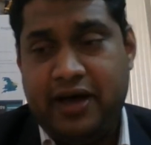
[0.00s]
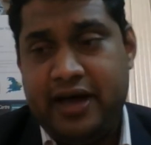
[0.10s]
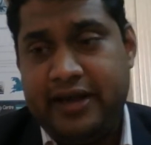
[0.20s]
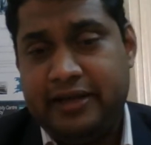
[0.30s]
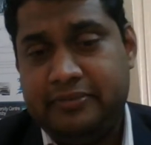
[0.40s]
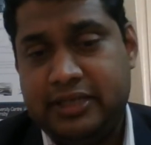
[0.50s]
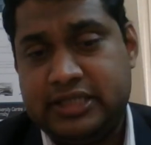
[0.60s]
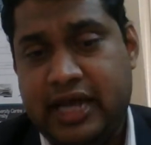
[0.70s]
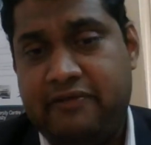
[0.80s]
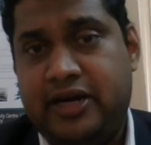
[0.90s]
hiring must
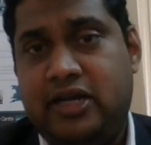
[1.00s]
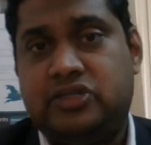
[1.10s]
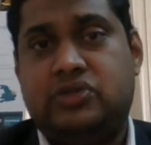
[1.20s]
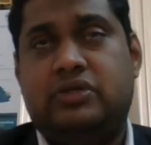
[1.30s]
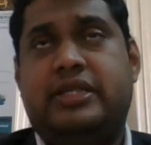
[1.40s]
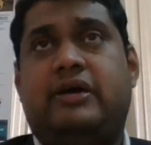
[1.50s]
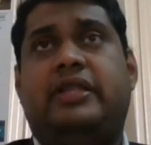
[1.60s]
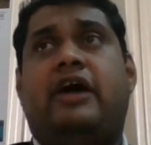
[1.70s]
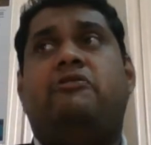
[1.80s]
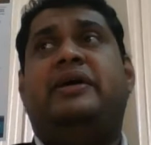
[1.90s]
have understood that
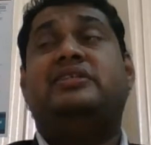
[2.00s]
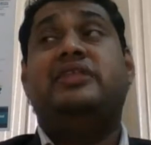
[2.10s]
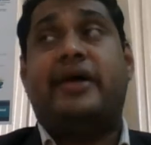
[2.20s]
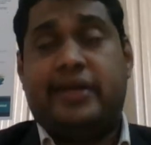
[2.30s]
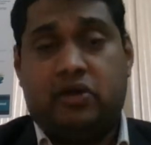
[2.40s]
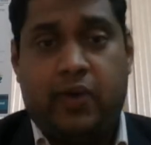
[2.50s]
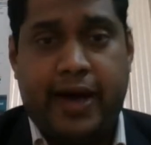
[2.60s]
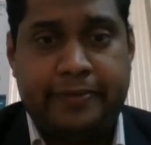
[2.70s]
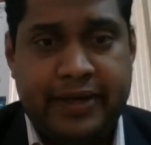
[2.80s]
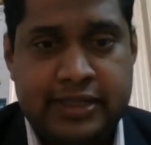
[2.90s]
they have met their
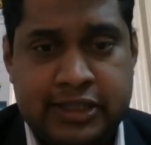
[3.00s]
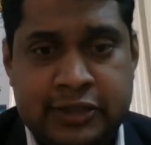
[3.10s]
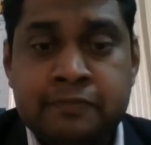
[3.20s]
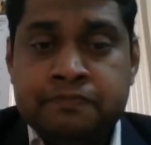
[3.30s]
requirements.